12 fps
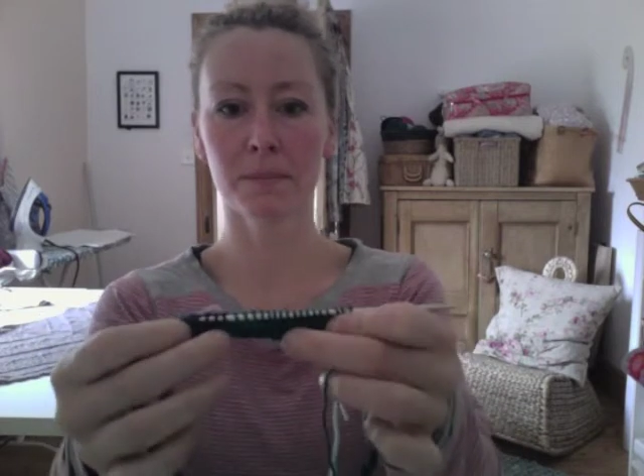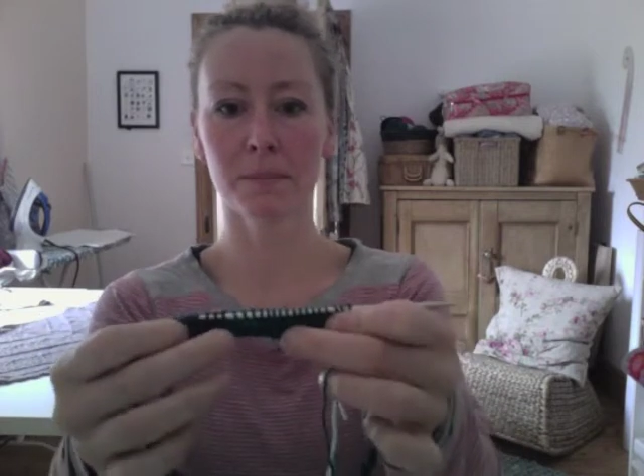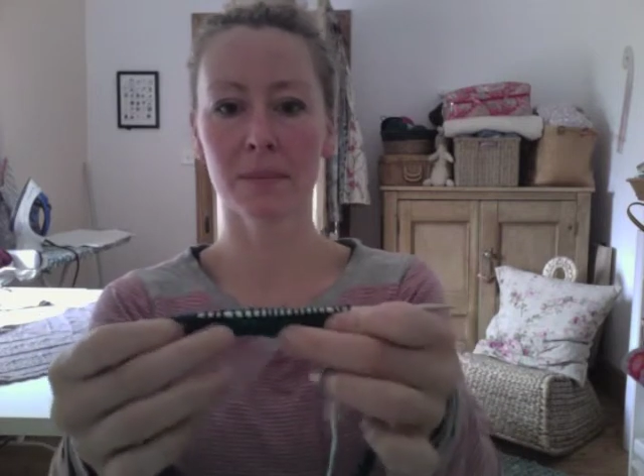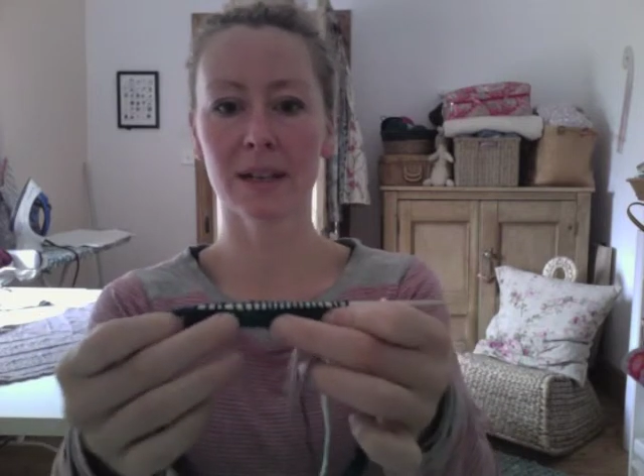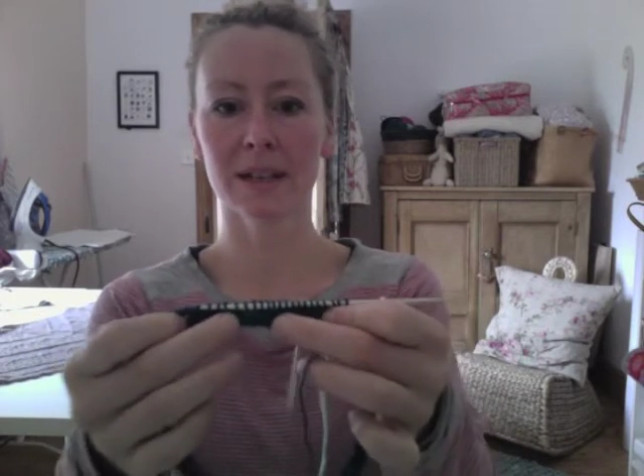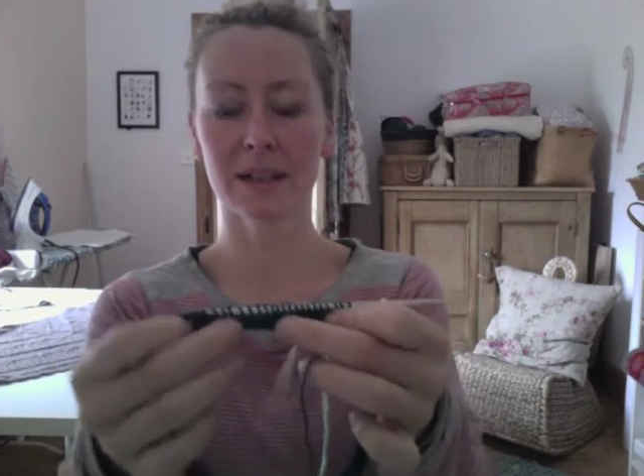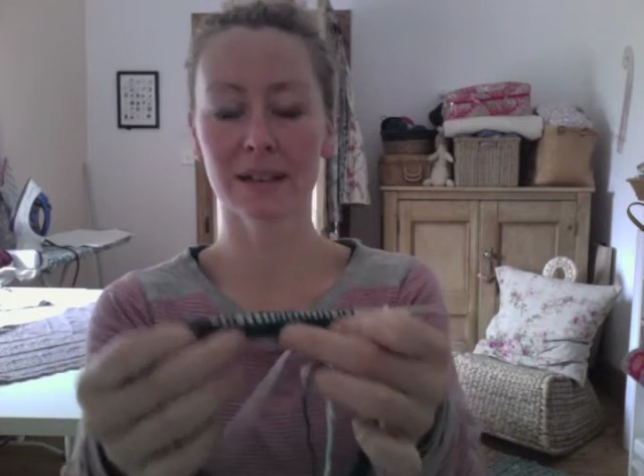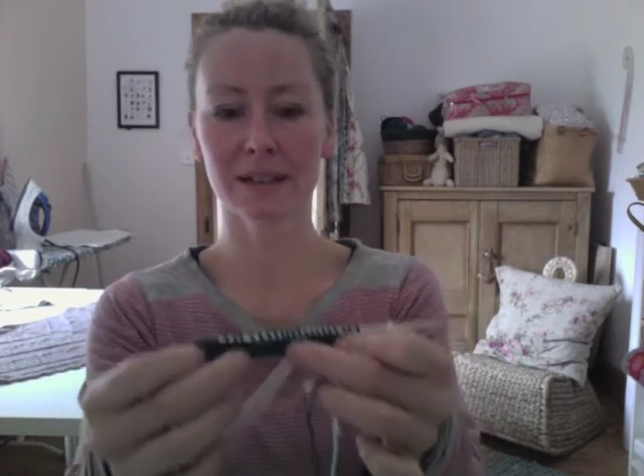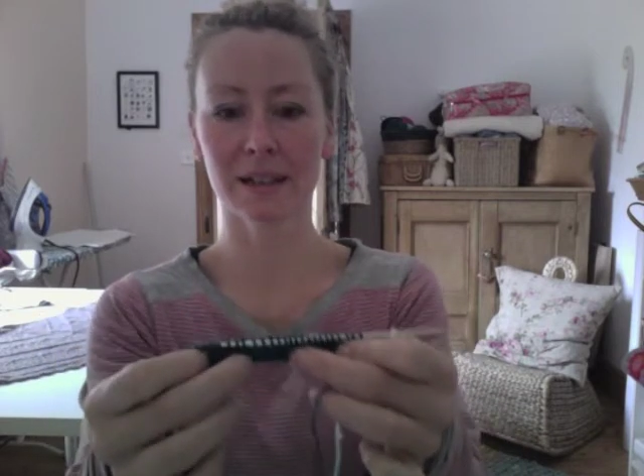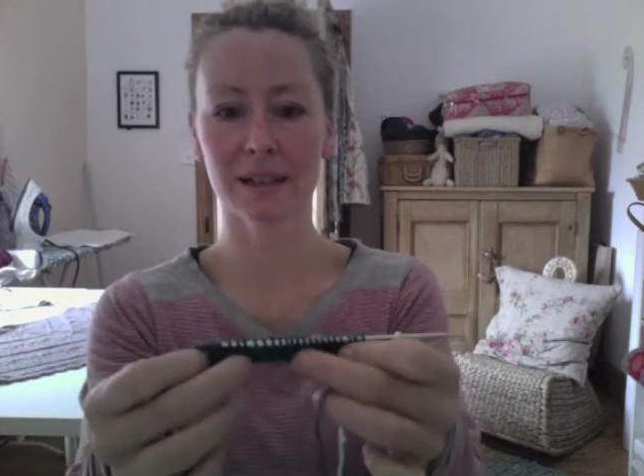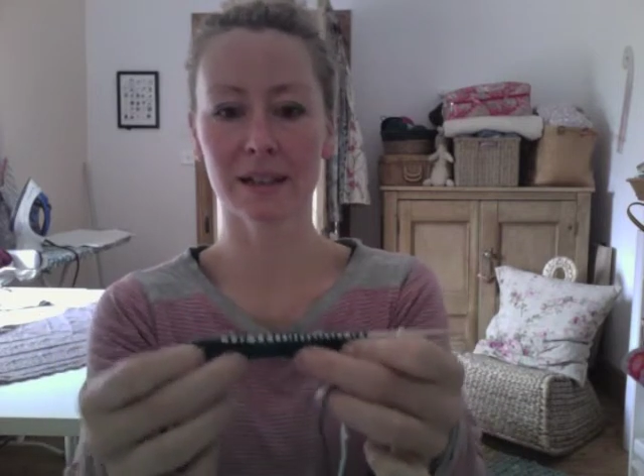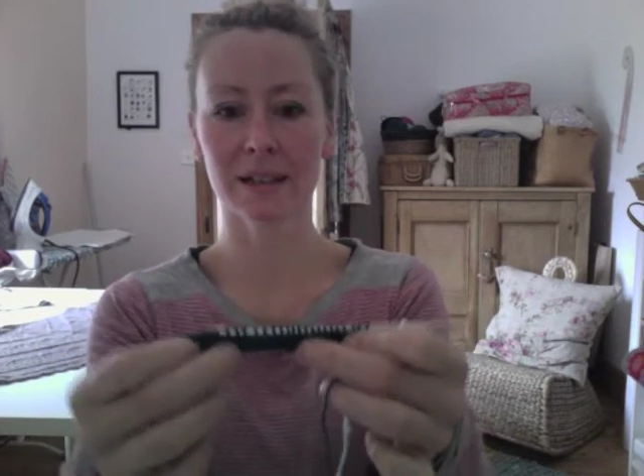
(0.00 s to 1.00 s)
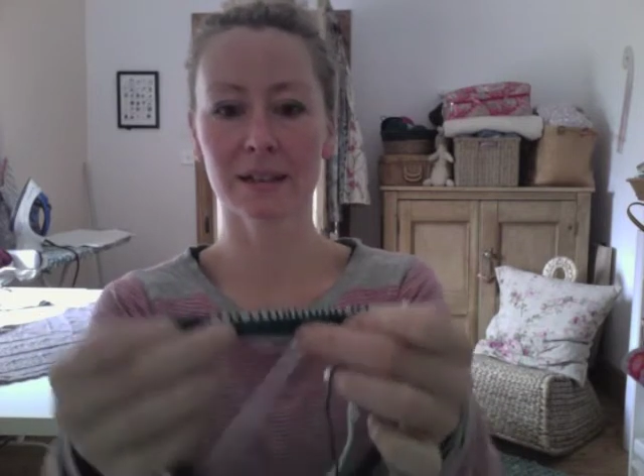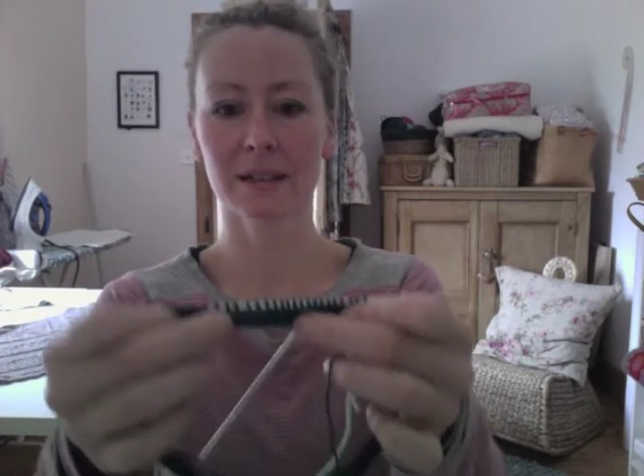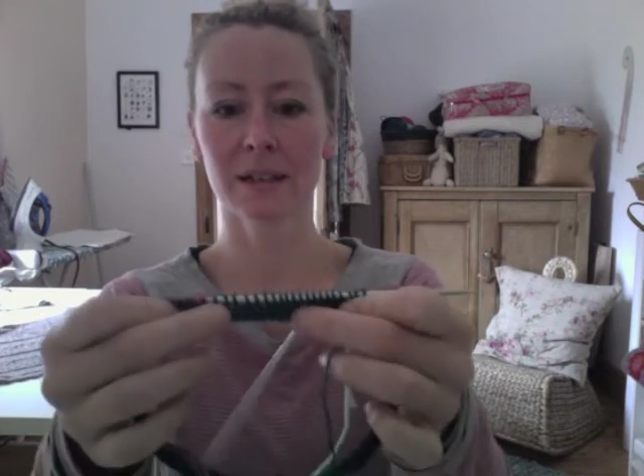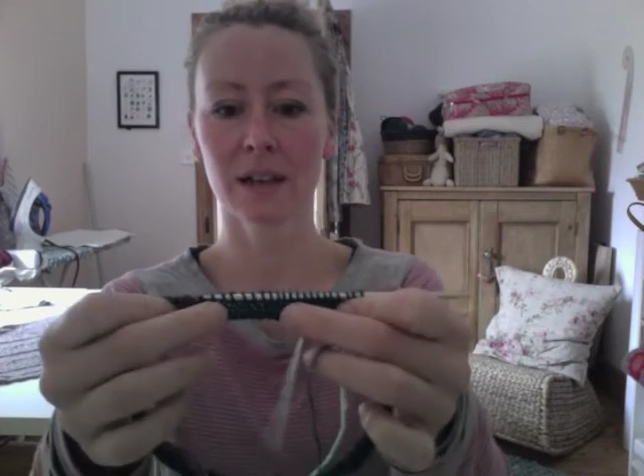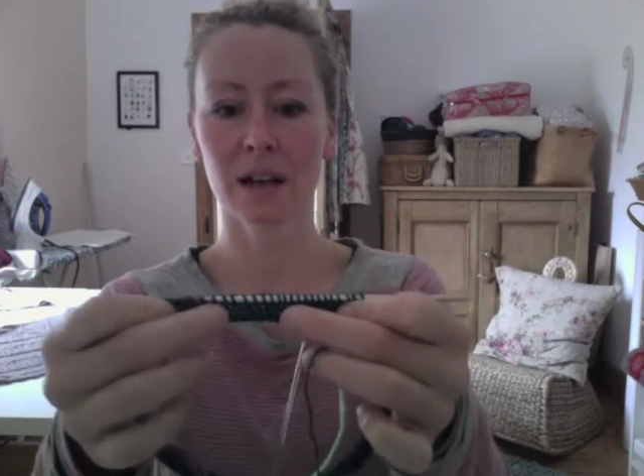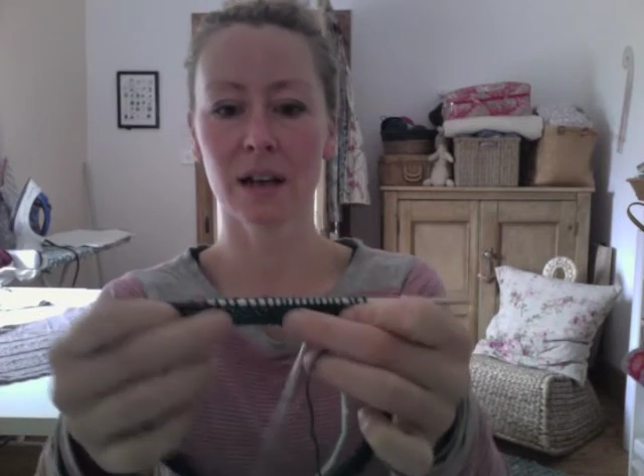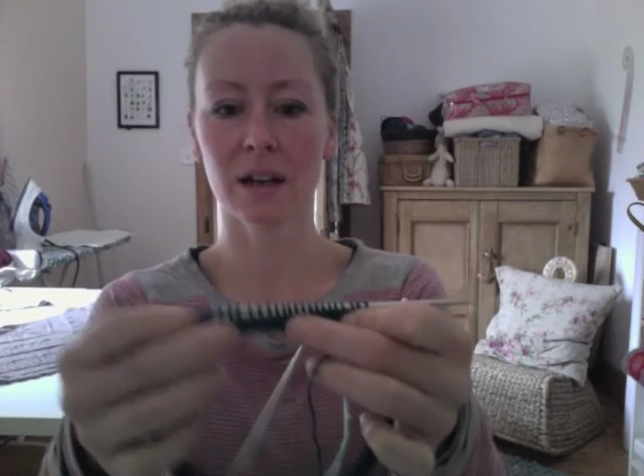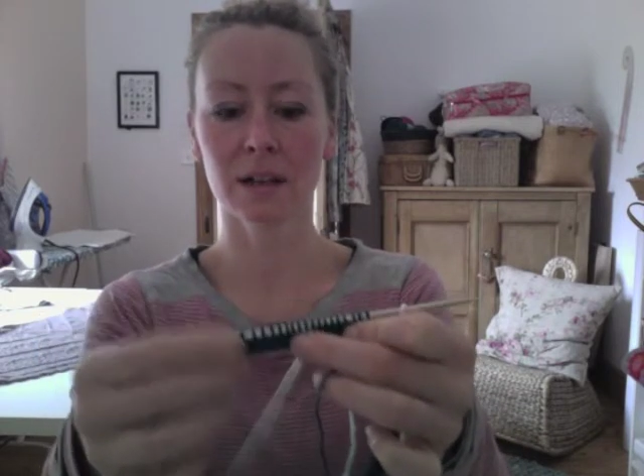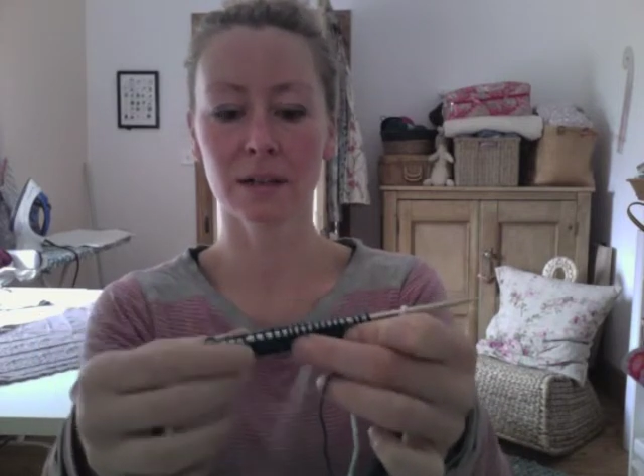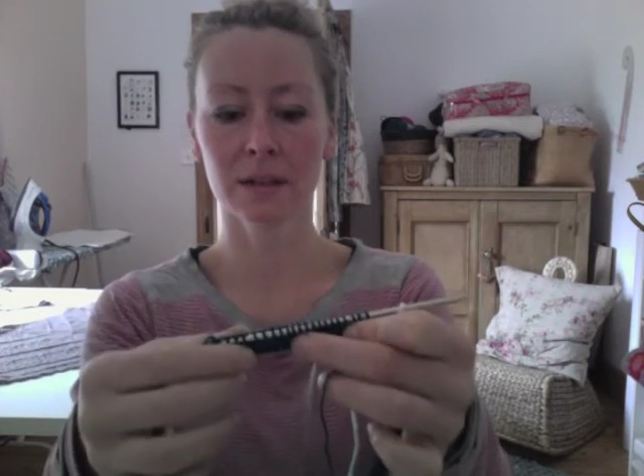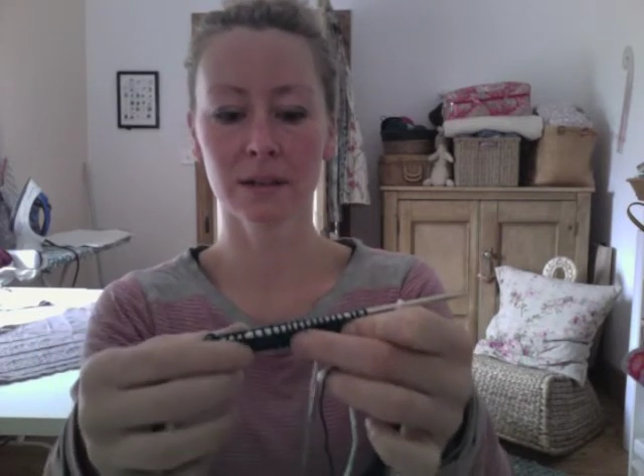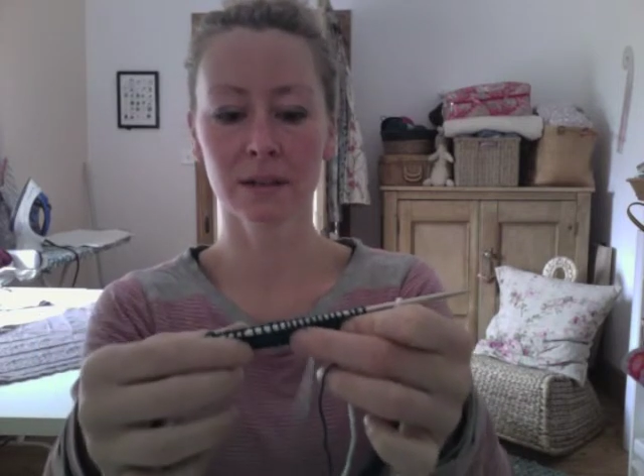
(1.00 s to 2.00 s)
like I say,
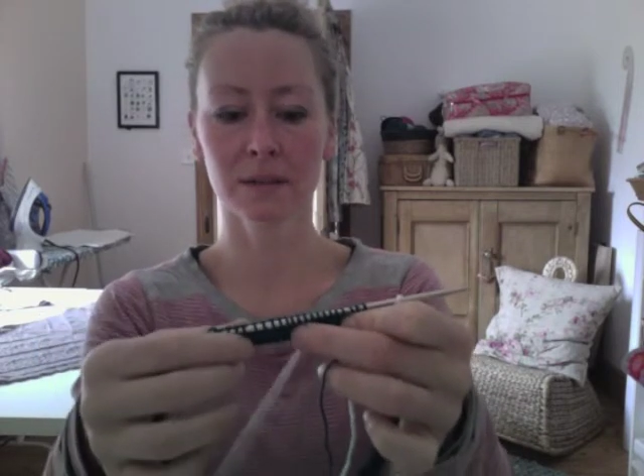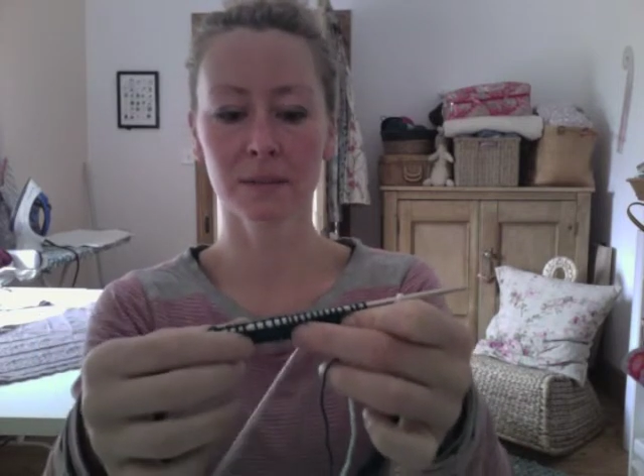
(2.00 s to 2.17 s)
I'll